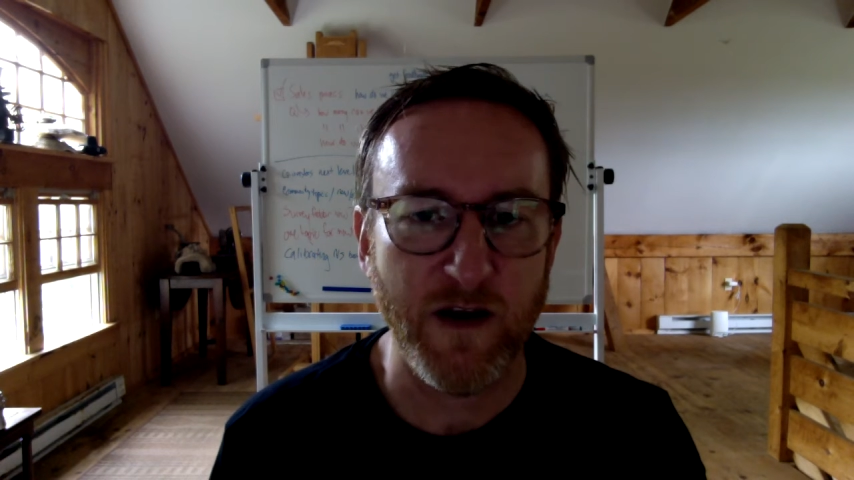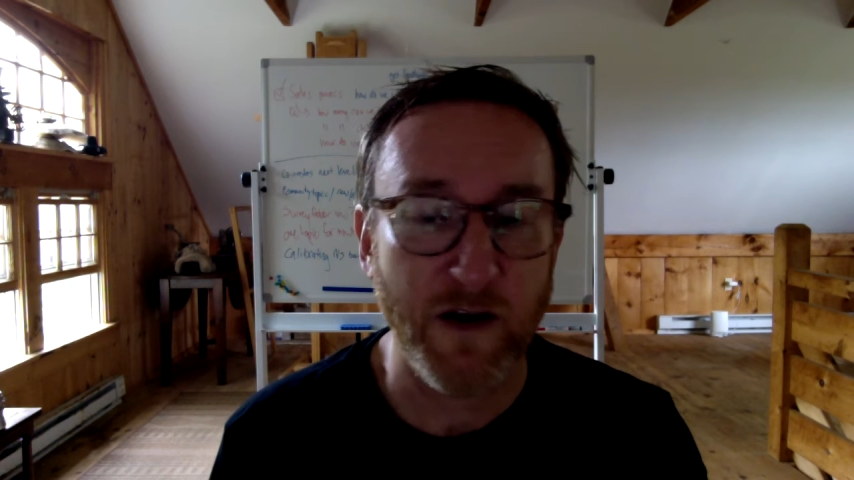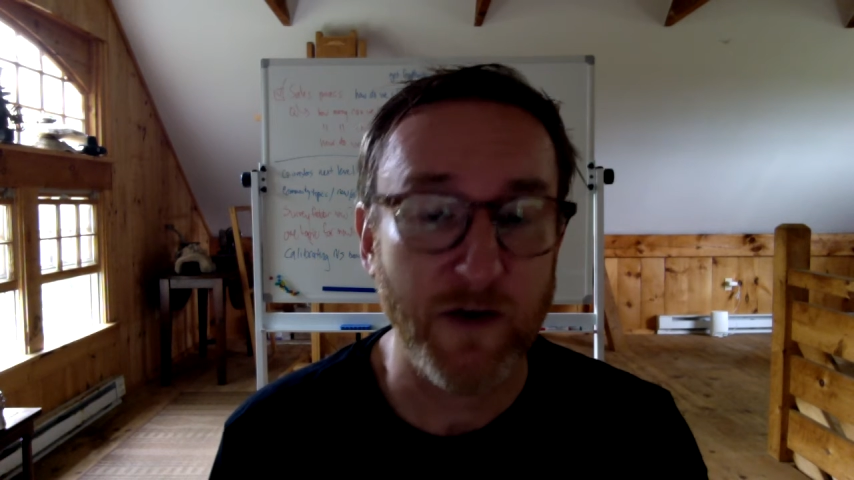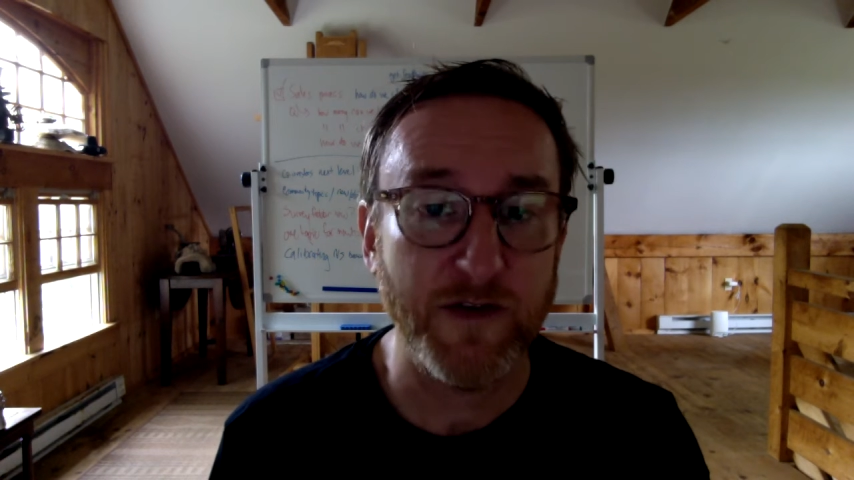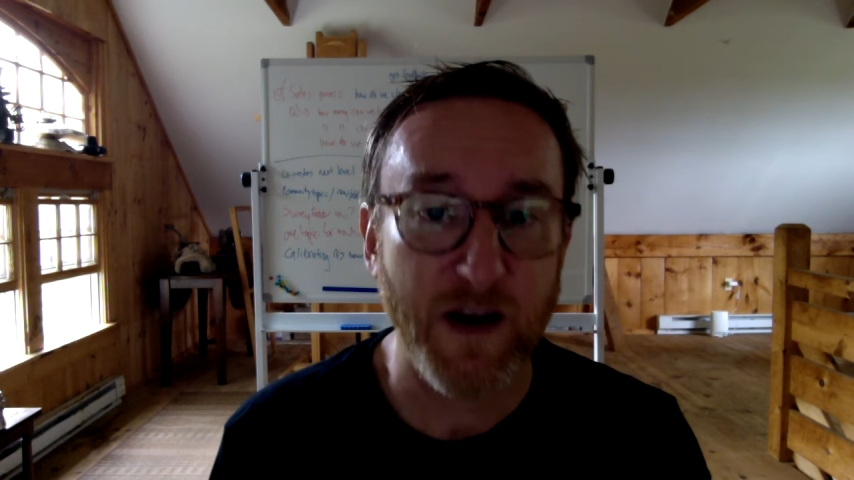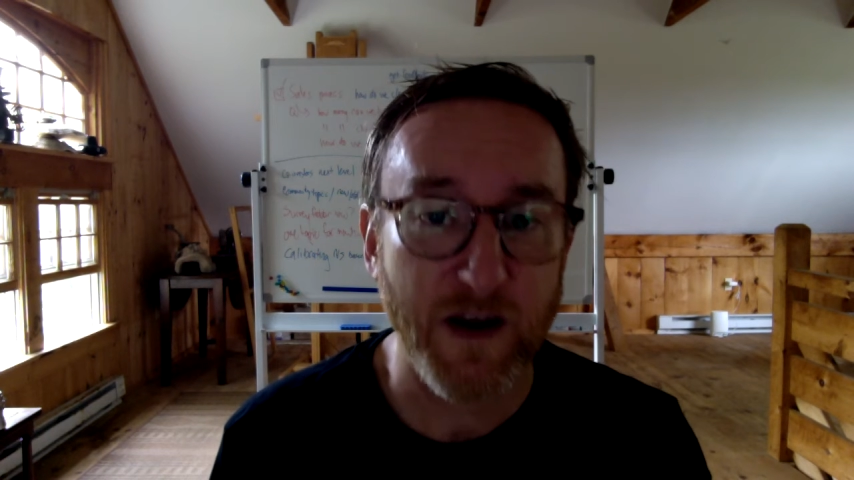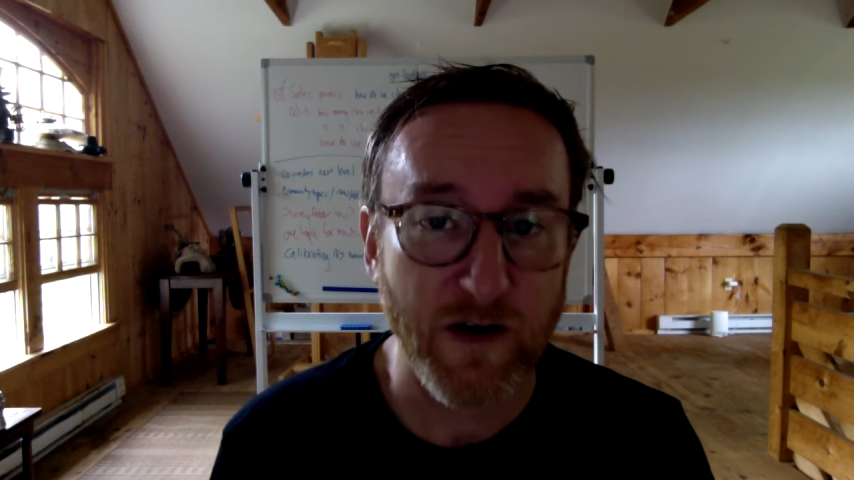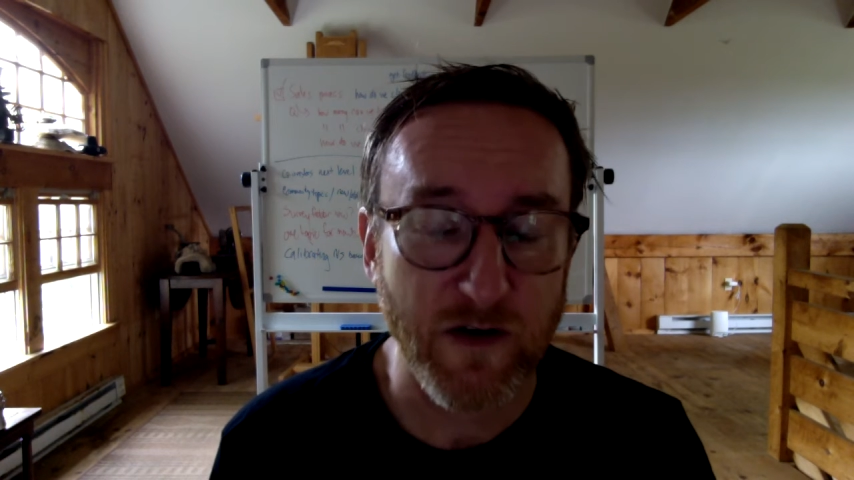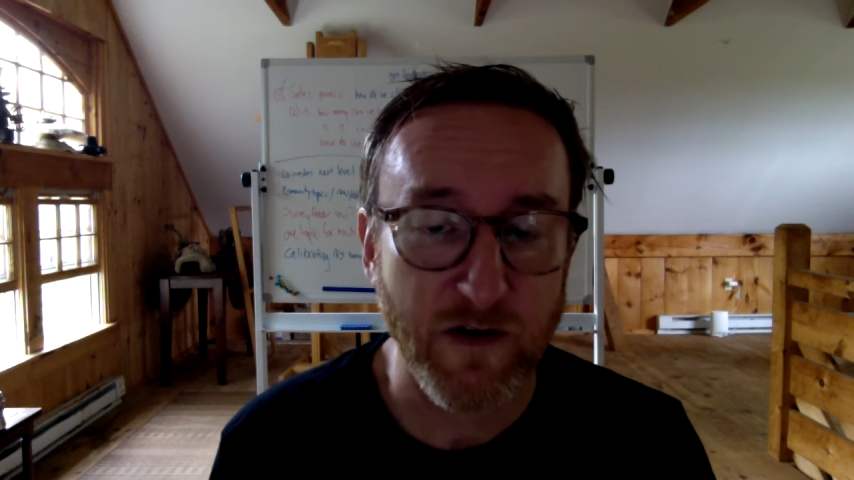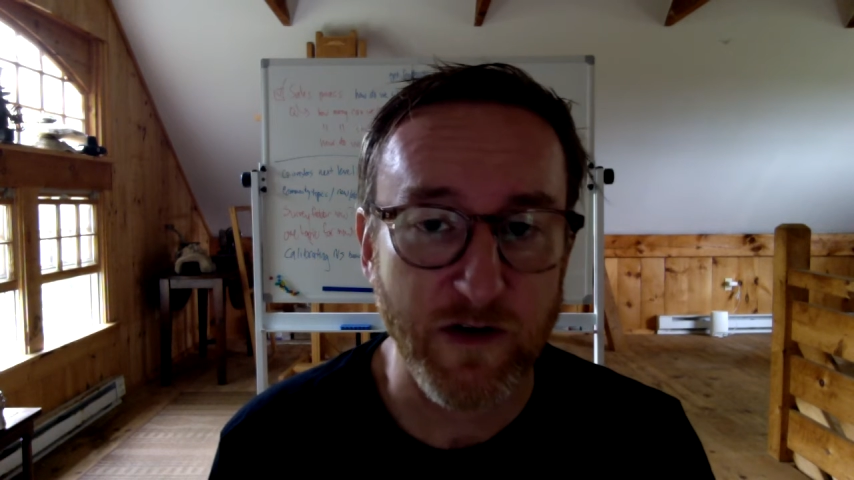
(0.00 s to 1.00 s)
understanding
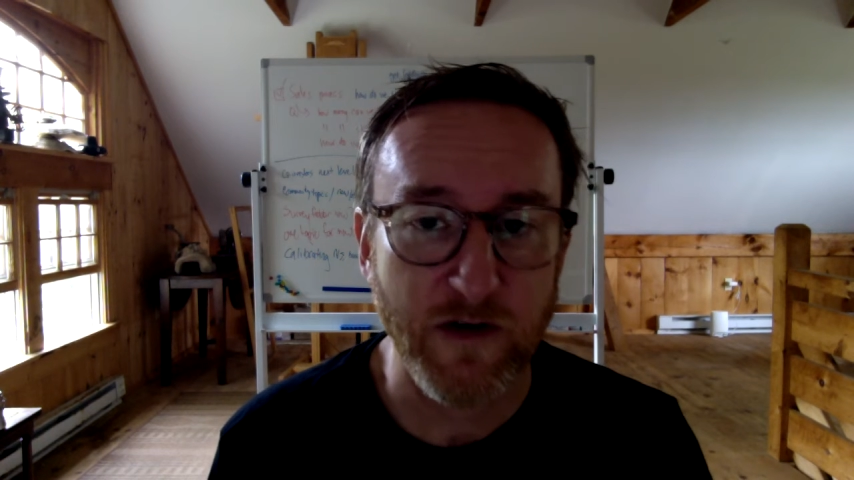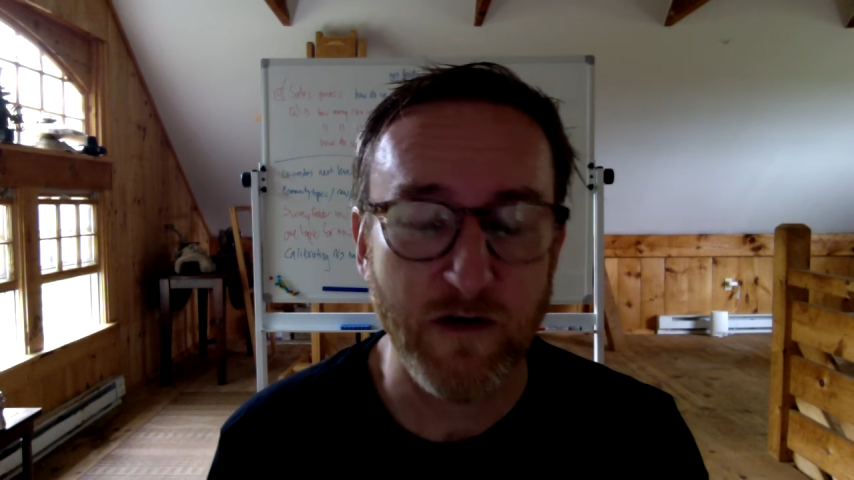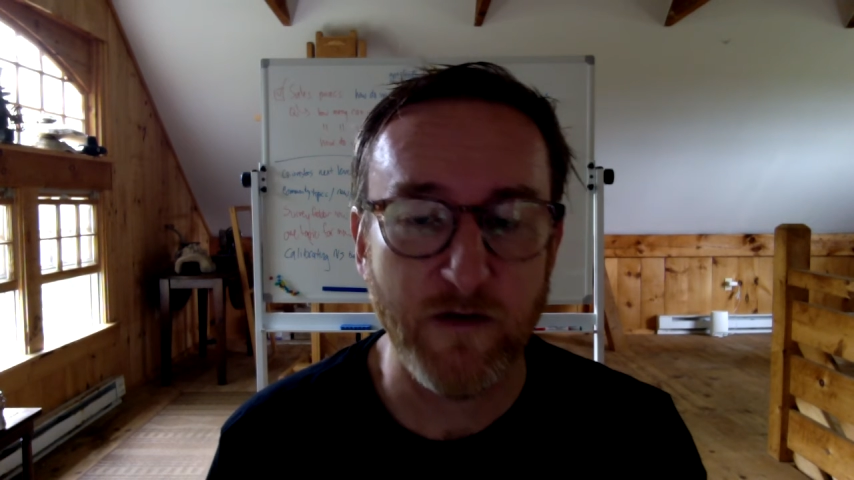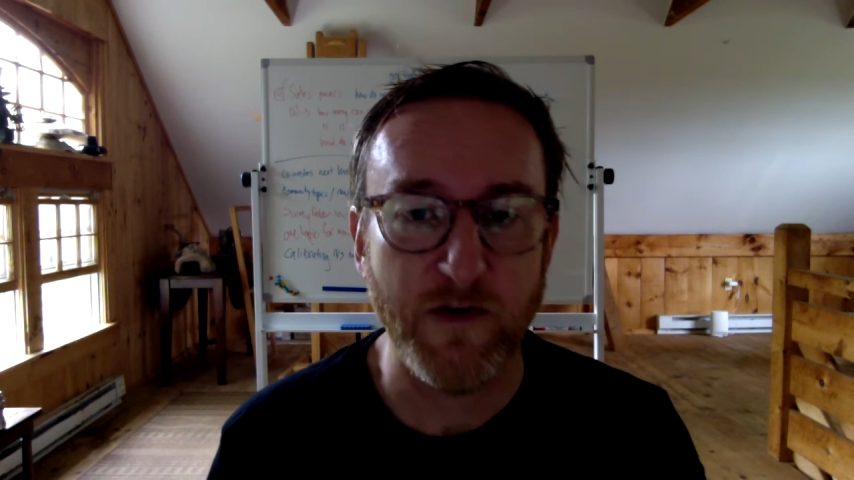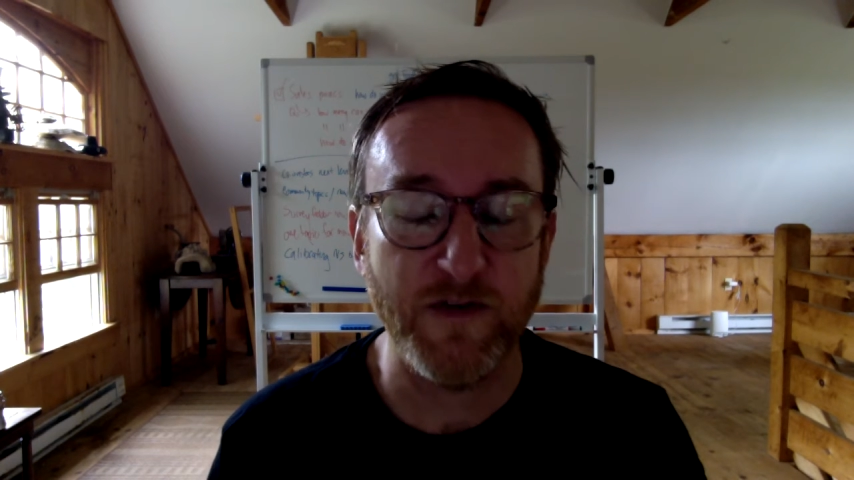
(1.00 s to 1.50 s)
your